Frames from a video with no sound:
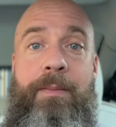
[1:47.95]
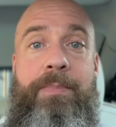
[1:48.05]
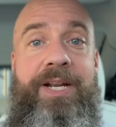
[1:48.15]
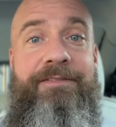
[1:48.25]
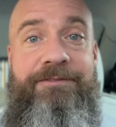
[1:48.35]

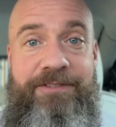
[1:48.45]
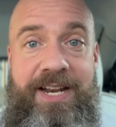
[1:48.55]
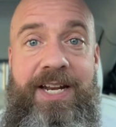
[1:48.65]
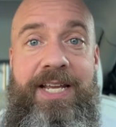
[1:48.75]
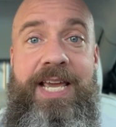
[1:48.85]
But
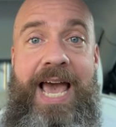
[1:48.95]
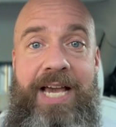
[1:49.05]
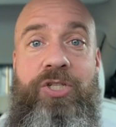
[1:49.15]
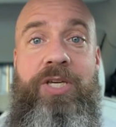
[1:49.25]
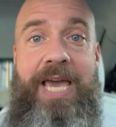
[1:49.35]
Infiniti
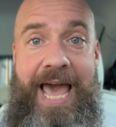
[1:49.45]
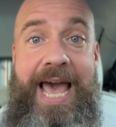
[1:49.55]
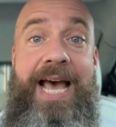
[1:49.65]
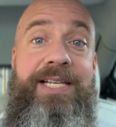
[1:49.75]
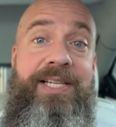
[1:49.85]
actually
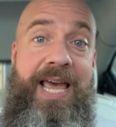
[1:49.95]
has